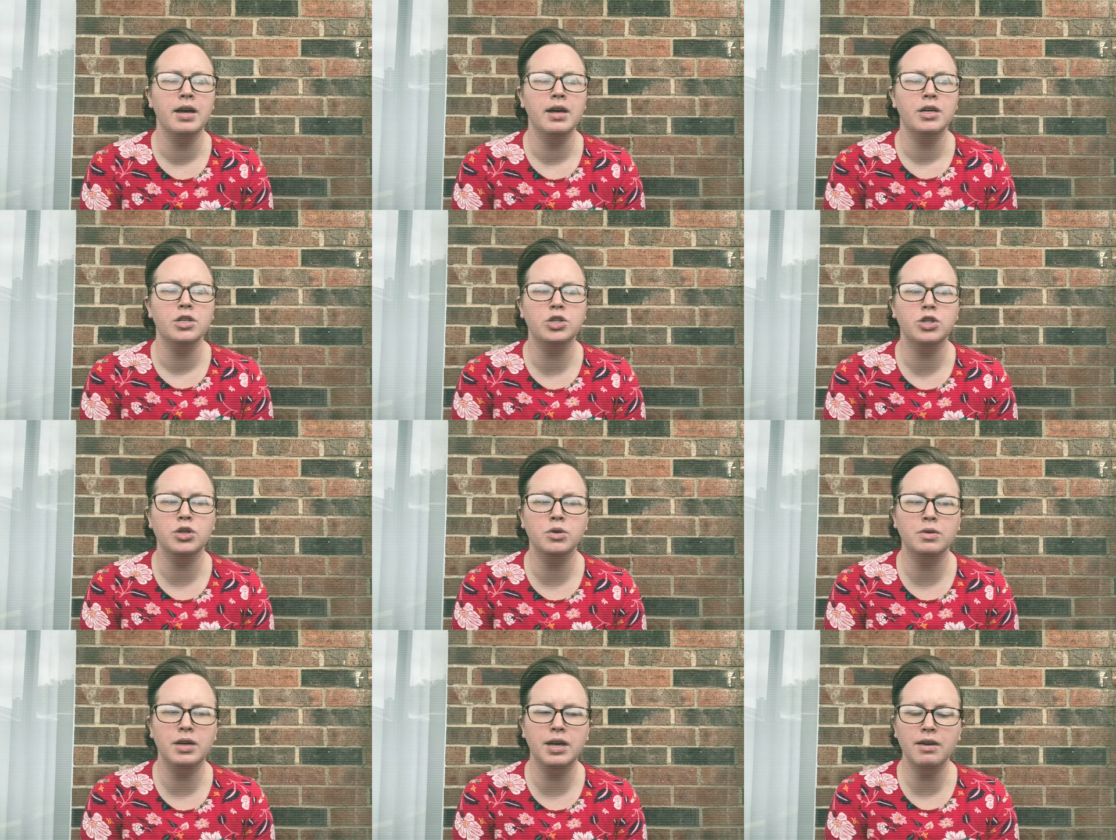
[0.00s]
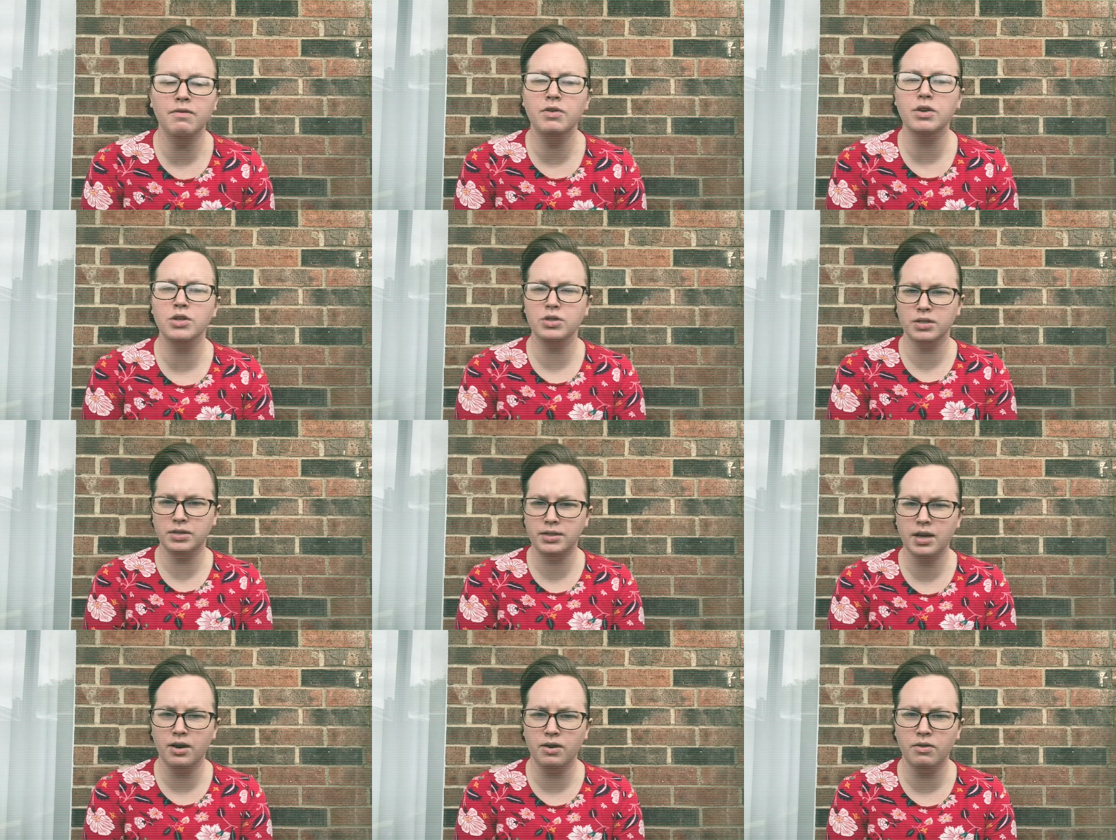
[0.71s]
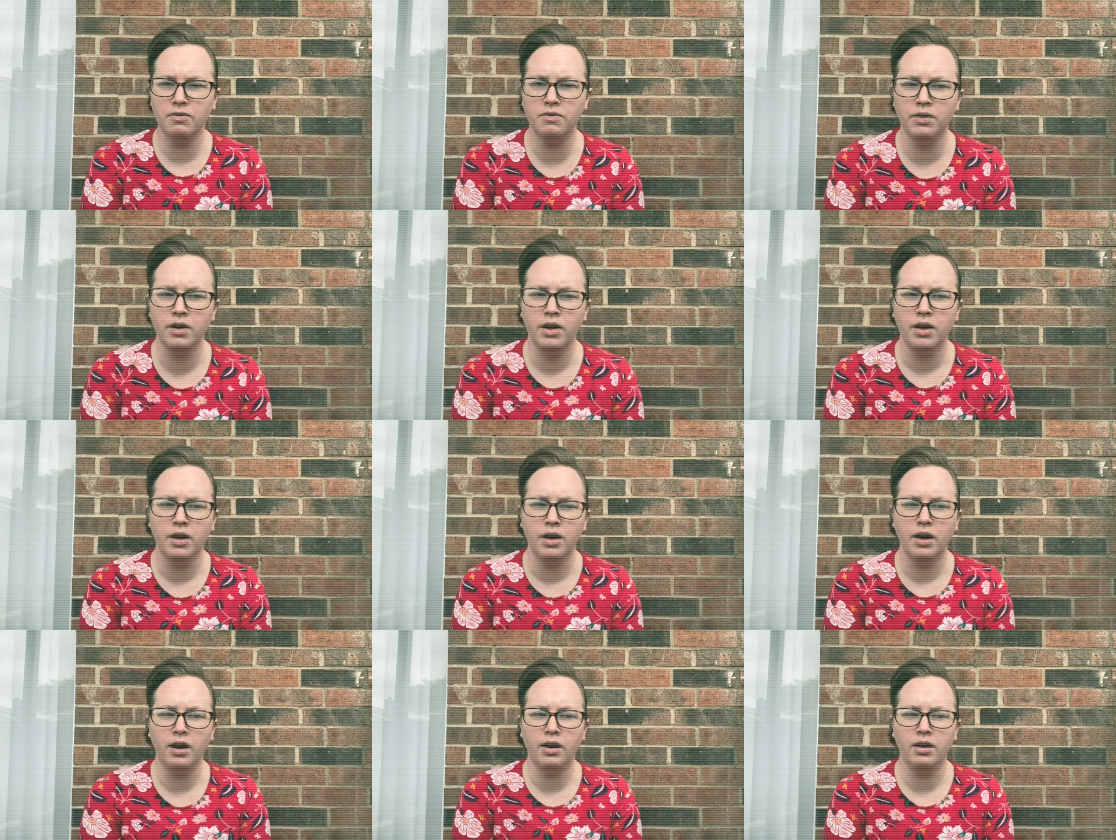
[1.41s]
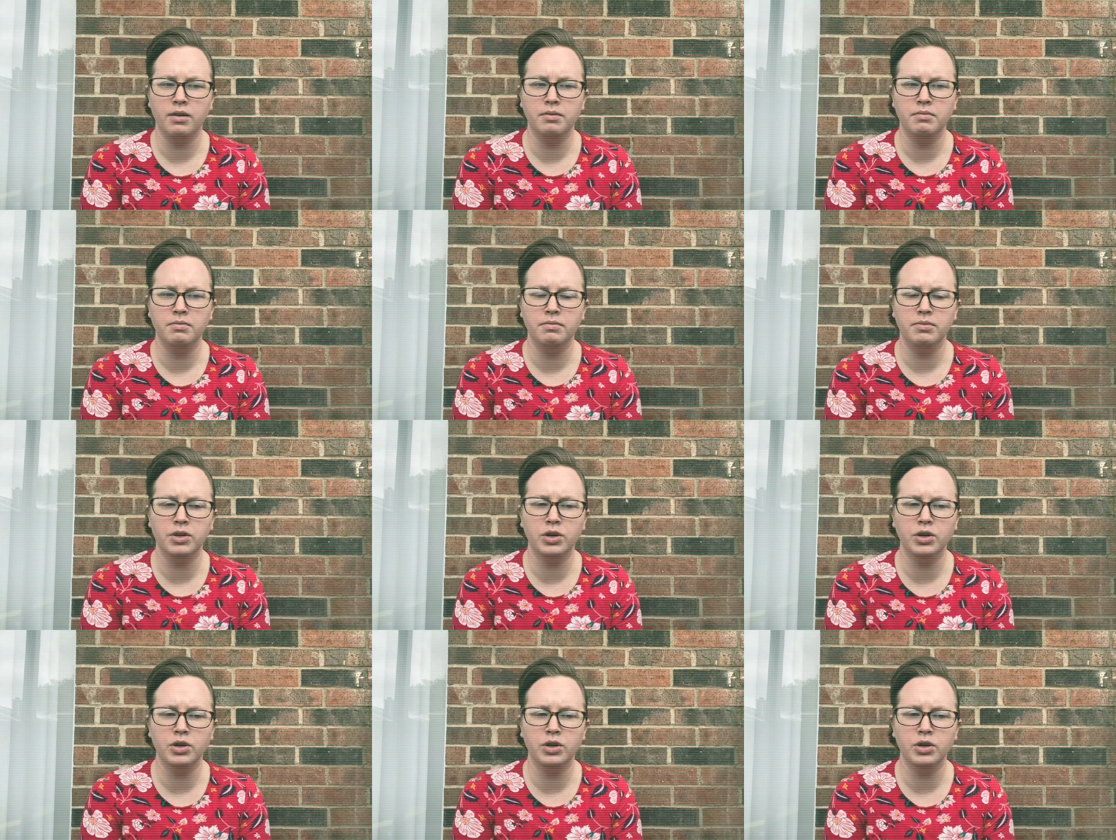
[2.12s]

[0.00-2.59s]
to give yourself the